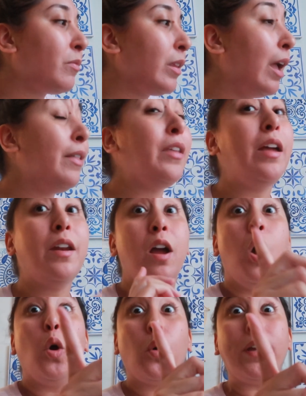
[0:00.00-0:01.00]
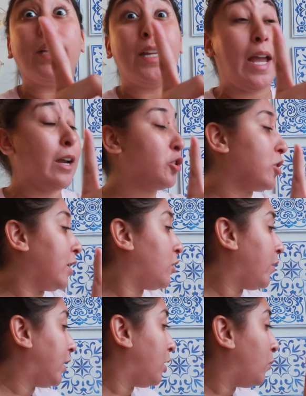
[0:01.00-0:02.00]
then quickly,
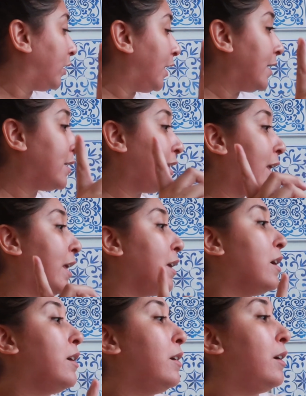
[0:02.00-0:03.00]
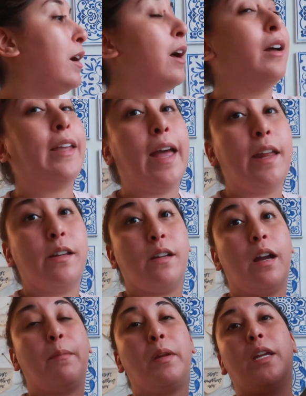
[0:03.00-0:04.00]
one last thing. Again,
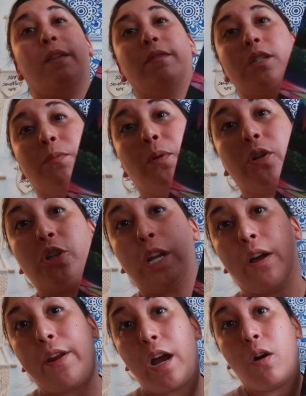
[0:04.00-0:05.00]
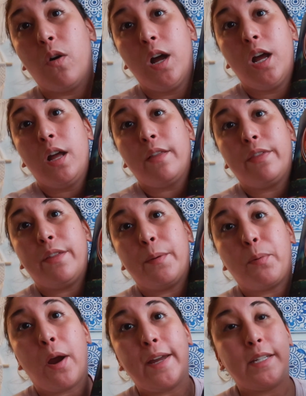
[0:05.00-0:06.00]
I'm going to give this book a shout out. The
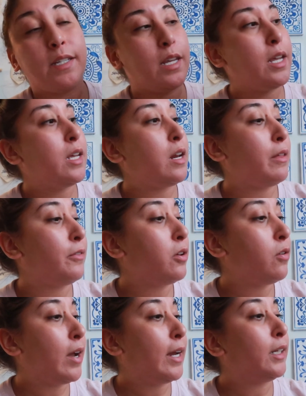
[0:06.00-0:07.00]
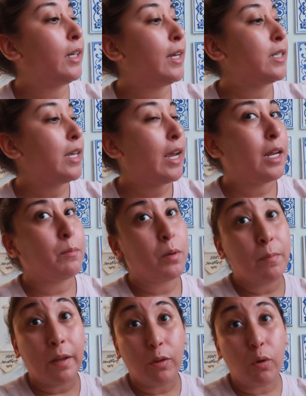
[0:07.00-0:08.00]
Pricing and Ethical Guidelines
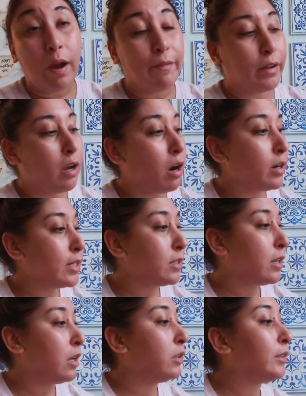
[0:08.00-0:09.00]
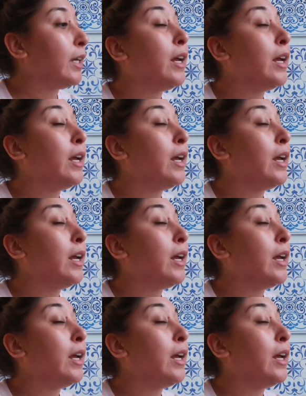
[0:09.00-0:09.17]
Handbook by the Graphic Artists Guild.